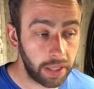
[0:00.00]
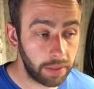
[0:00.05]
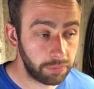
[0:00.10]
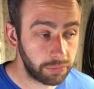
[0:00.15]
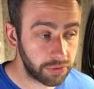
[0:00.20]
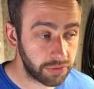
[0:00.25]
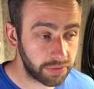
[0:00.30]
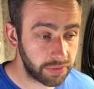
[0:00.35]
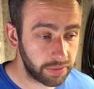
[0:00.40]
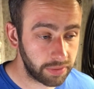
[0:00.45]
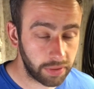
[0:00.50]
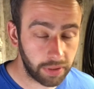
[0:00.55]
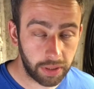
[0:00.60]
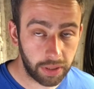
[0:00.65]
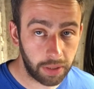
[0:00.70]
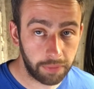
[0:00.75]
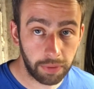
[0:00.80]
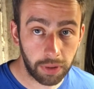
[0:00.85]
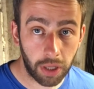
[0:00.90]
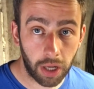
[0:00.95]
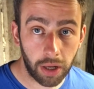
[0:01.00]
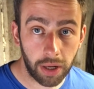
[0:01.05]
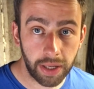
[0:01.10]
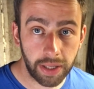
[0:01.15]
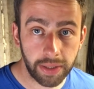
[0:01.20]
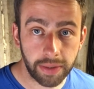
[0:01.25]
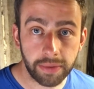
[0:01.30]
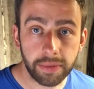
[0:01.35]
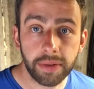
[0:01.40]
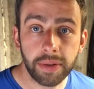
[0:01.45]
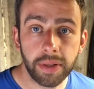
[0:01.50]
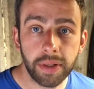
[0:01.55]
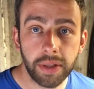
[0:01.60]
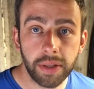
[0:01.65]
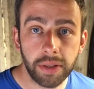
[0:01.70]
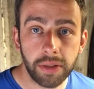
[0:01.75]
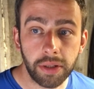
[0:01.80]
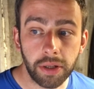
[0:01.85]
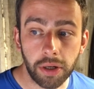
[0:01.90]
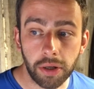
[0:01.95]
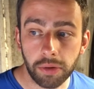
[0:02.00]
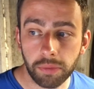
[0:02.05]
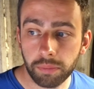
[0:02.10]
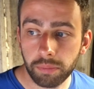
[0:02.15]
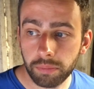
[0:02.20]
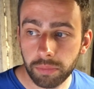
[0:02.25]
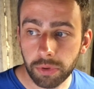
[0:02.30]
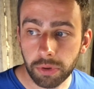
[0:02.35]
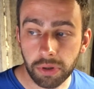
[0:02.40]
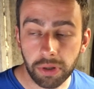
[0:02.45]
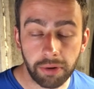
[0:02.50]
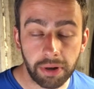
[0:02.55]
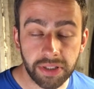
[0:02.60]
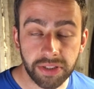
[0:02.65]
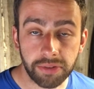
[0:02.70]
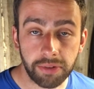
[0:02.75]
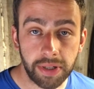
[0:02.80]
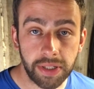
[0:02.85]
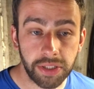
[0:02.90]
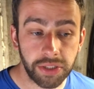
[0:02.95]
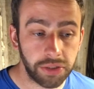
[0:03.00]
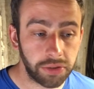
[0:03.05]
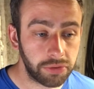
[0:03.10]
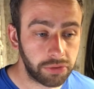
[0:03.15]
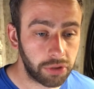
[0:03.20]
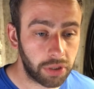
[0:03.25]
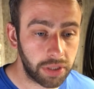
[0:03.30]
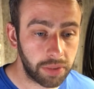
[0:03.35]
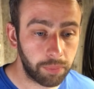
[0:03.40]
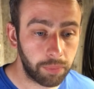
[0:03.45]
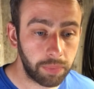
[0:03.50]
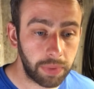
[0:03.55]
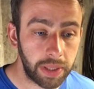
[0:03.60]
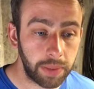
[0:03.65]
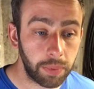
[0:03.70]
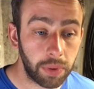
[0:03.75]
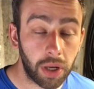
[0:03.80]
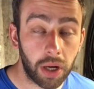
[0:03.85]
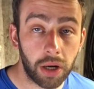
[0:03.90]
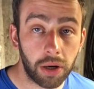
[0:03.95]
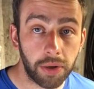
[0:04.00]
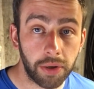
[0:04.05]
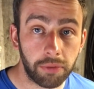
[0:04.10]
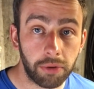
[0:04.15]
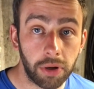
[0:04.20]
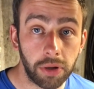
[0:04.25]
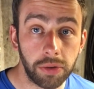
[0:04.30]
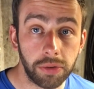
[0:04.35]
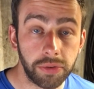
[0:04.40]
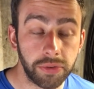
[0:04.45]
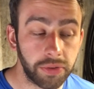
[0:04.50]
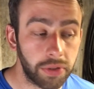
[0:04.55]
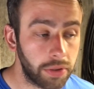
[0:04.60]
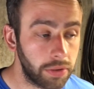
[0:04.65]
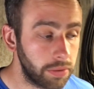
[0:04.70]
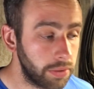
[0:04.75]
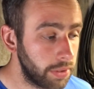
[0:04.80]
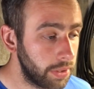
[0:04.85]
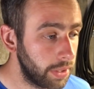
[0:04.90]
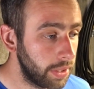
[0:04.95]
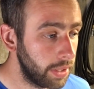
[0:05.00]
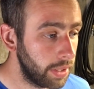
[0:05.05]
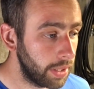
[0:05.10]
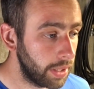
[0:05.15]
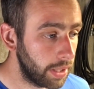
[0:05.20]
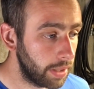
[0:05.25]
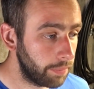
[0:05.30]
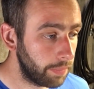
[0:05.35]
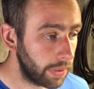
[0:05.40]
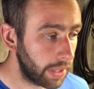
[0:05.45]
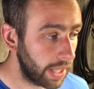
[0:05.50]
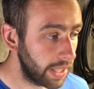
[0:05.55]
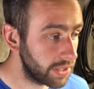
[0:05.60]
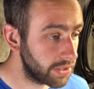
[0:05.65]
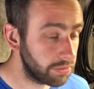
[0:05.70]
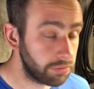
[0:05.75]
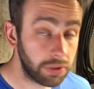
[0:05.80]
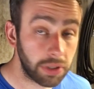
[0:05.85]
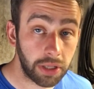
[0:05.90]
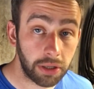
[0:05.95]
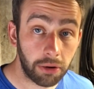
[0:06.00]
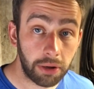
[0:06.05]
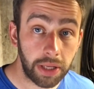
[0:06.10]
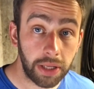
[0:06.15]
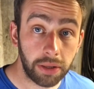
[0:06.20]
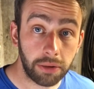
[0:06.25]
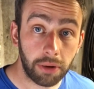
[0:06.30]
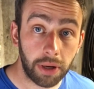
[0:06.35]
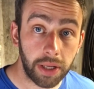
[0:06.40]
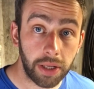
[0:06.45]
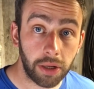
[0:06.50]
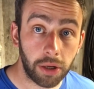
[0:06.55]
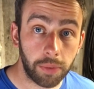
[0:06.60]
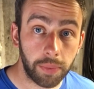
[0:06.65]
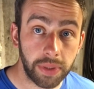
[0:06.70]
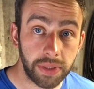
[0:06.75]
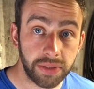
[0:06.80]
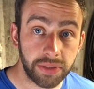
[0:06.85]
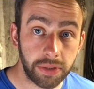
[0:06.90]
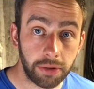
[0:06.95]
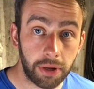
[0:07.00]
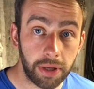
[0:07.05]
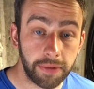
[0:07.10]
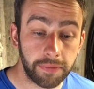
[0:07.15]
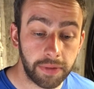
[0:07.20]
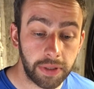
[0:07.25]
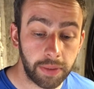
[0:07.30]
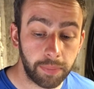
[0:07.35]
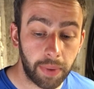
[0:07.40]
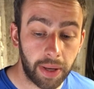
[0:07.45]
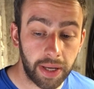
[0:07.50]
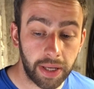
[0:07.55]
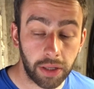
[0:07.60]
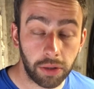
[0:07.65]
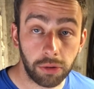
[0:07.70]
I'm just another guy, doing a restoration and trying to keep a car on the road. So I'm getting some really great comments and great feedback.